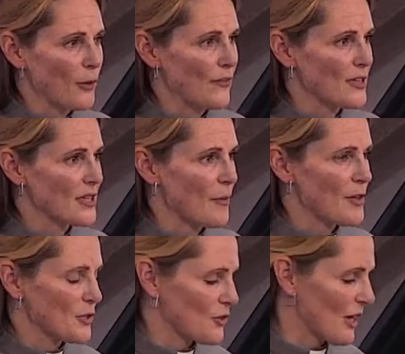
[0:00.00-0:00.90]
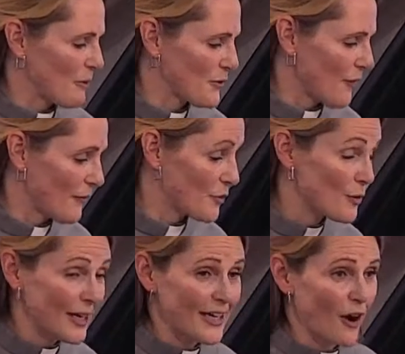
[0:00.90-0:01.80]
our previous sermons on chapter 5,
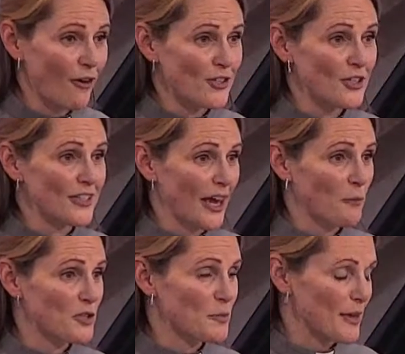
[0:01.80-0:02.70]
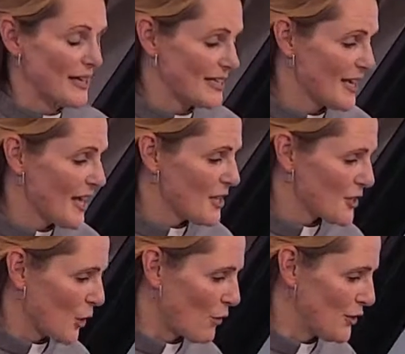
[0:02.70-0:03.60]
I'd really encourage you to get up to speed,
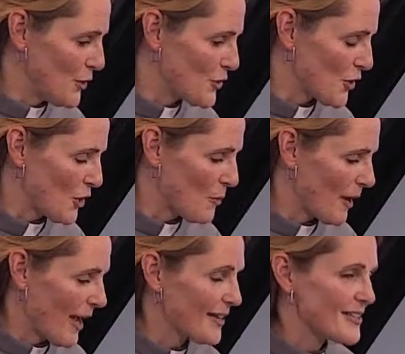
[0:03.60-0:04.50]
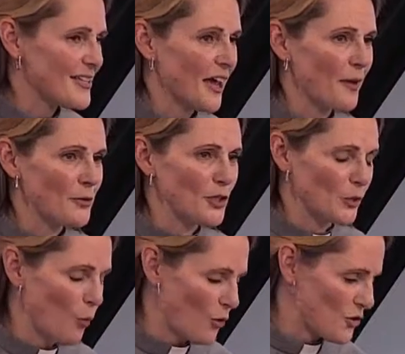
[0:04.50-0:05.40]
to go on YouTube, and you
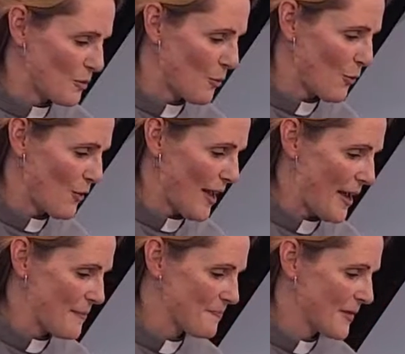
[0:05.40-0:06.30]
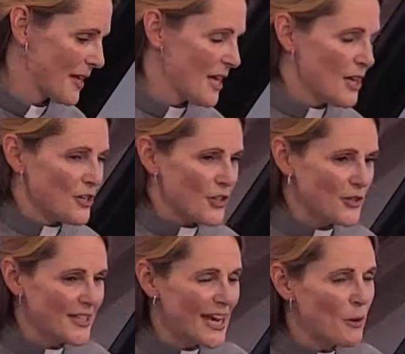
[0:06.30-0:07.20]
can watch some more there.
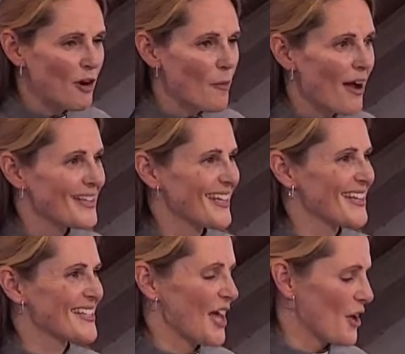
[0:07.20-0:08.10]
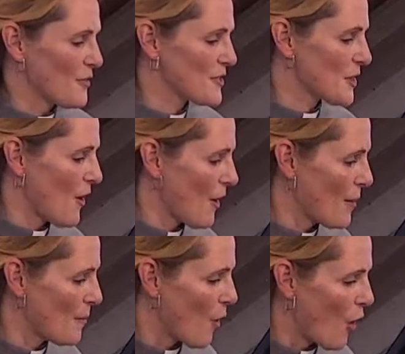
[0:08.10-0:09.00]
So today we're reminding ourselves
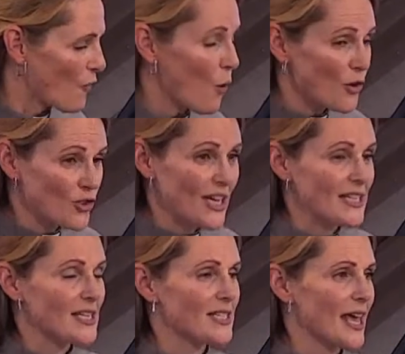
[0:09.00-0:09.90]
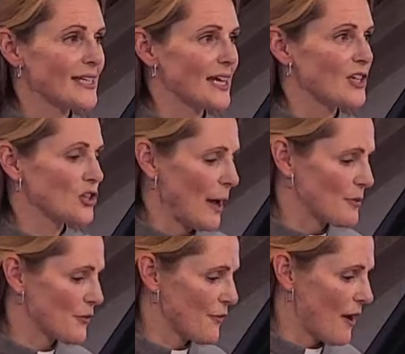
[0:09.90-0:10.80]
of what Jesus said in
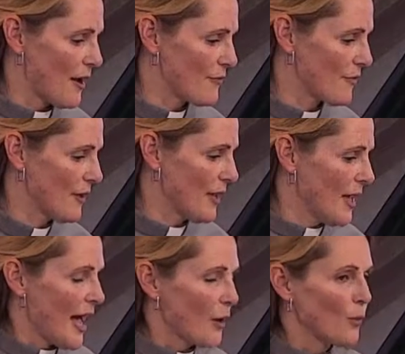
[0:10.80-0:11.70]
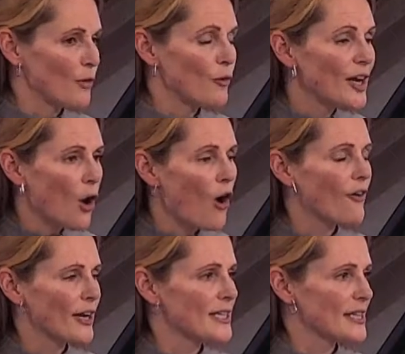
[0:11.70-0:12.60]
chapter 5. And we're
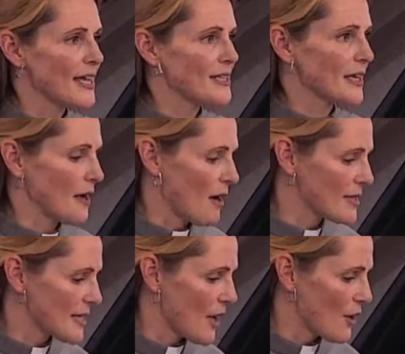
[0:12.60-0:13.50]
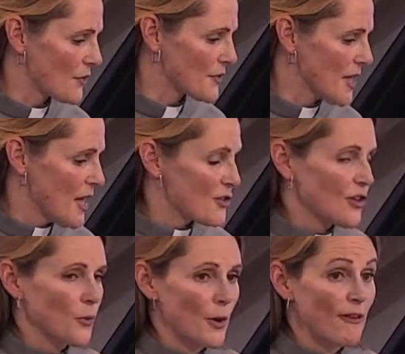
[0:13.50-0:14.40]
reorientating ourselves
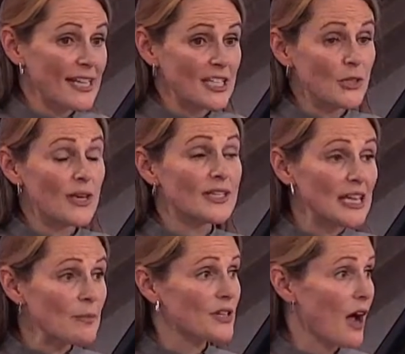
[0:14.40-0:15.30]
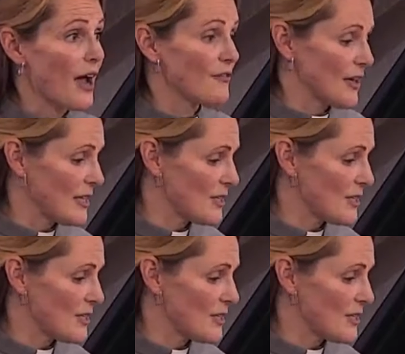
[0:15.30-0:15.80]
so that we're ready to do a deep dive